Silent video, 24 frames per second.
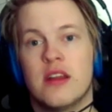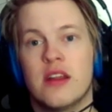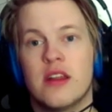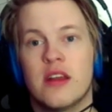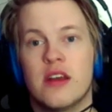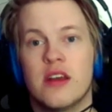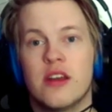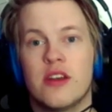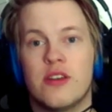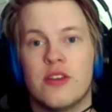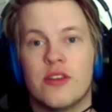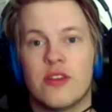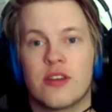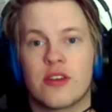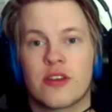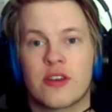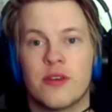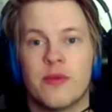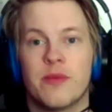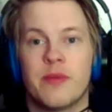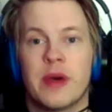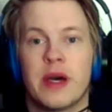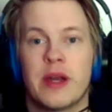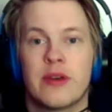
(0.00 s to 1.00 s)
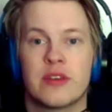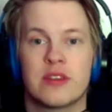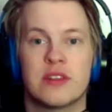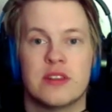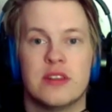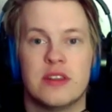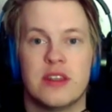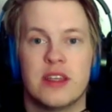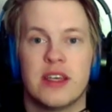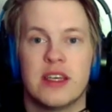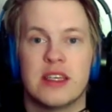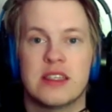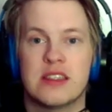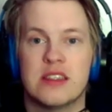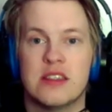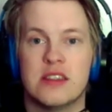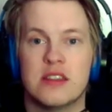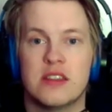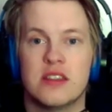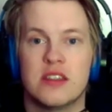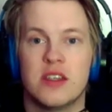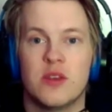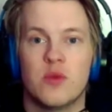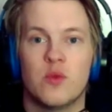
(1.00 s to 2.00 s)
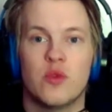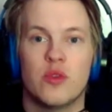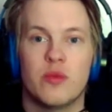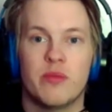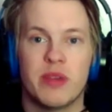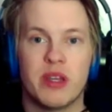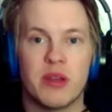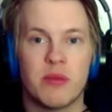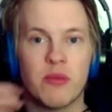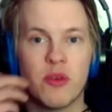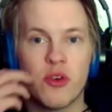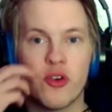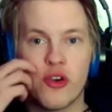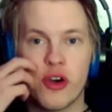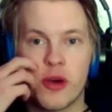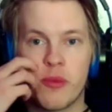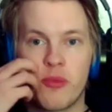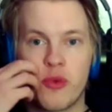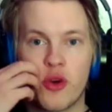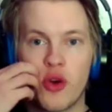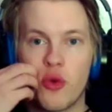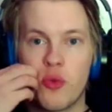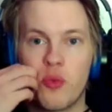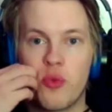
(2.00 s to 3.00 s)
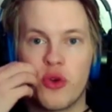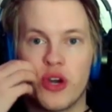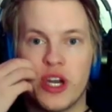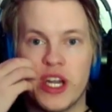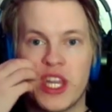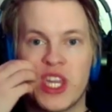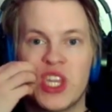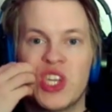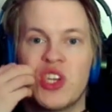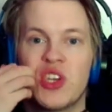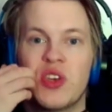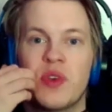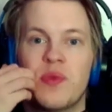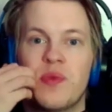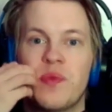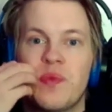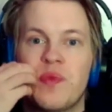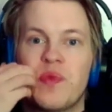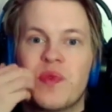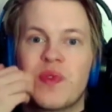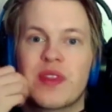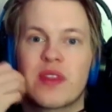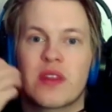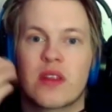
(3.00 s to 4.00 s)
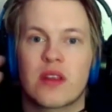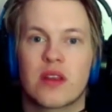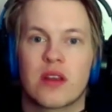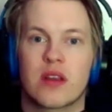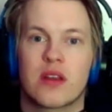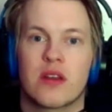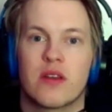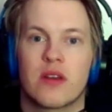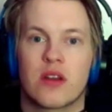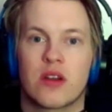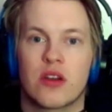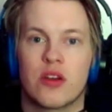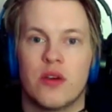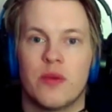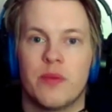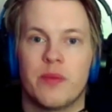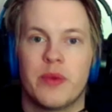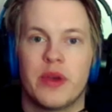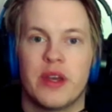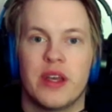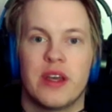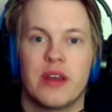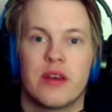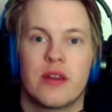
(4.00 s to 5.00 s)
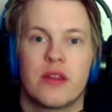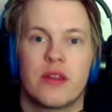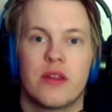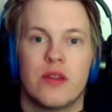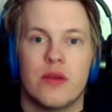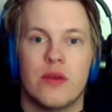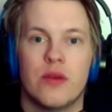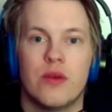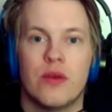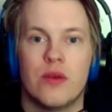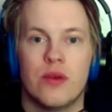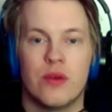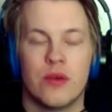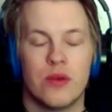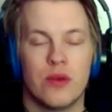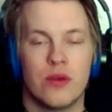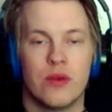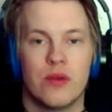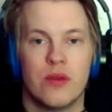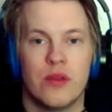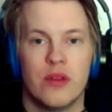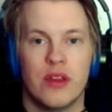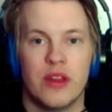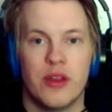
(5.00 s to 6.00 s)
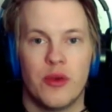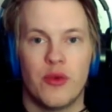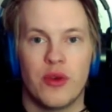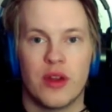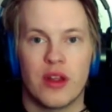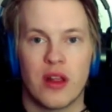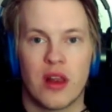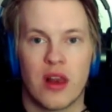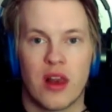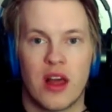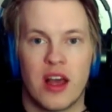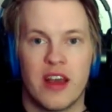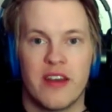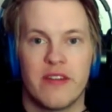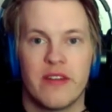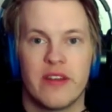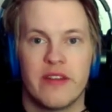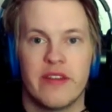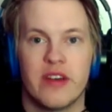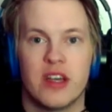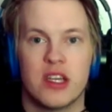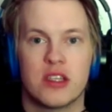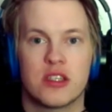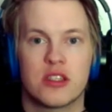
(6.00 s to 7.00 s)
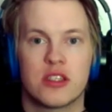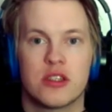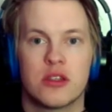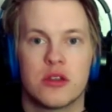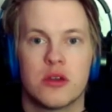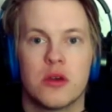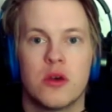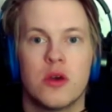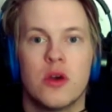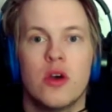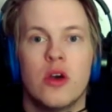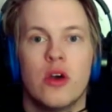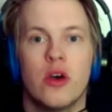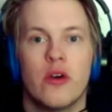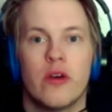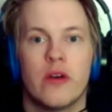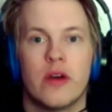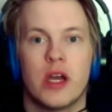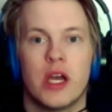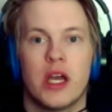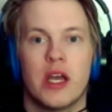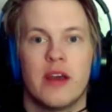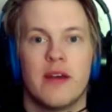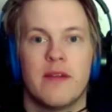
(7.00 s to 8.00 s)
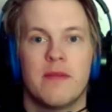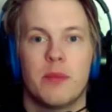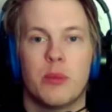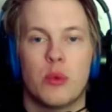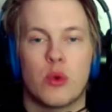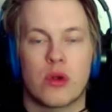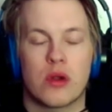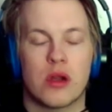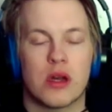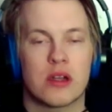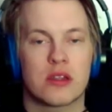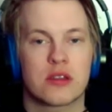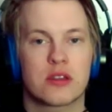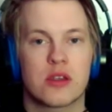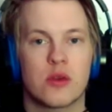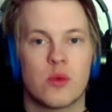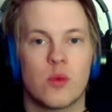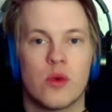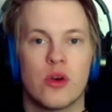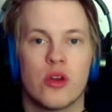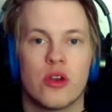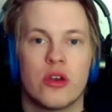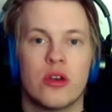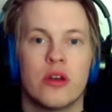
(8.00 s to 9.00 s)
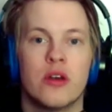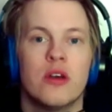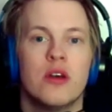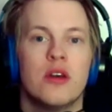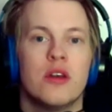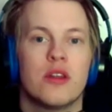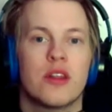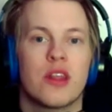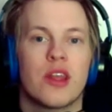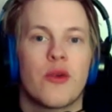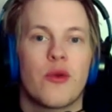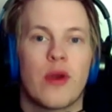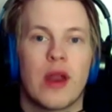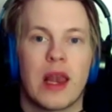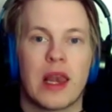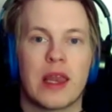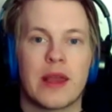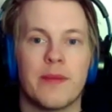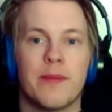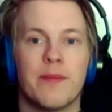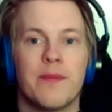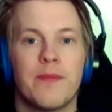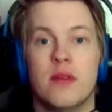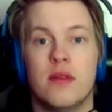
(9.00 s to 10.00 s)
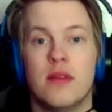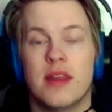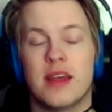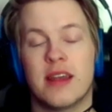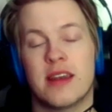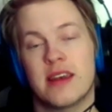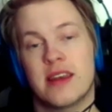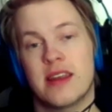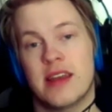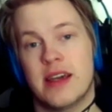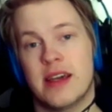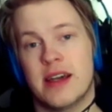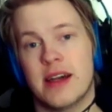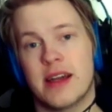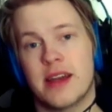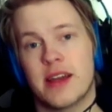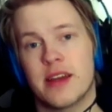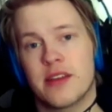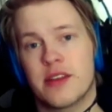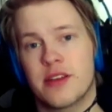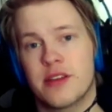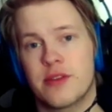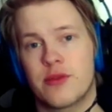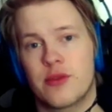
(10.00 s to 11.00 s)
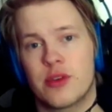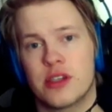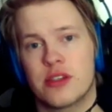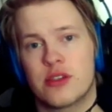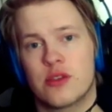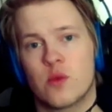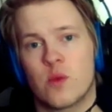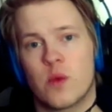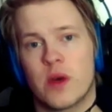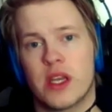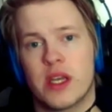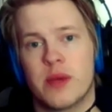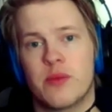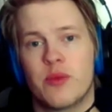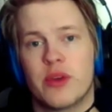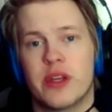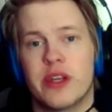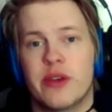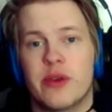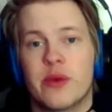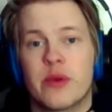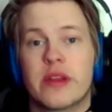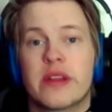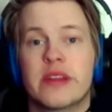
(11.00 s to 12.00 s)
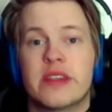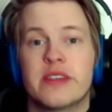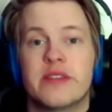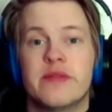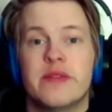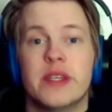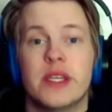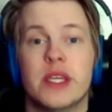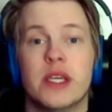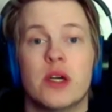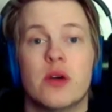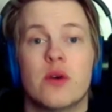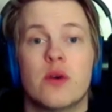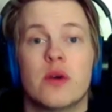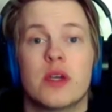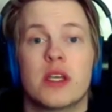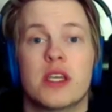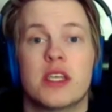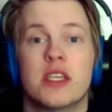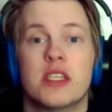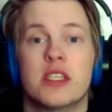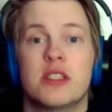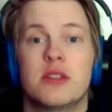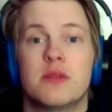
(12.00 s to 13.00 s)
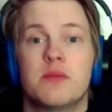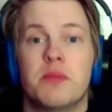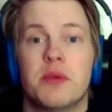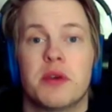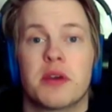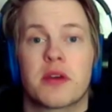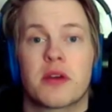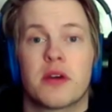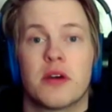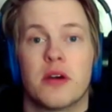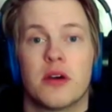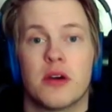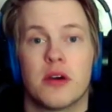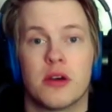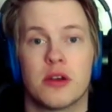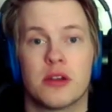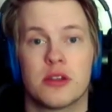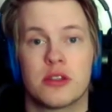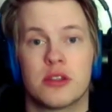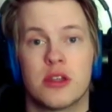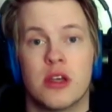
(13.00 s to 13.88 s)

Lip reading: do the comparison there since it would be more appropriate compared to the real life events where Bugalski won the rally. And yeah, another reason why I'm redoing this video is because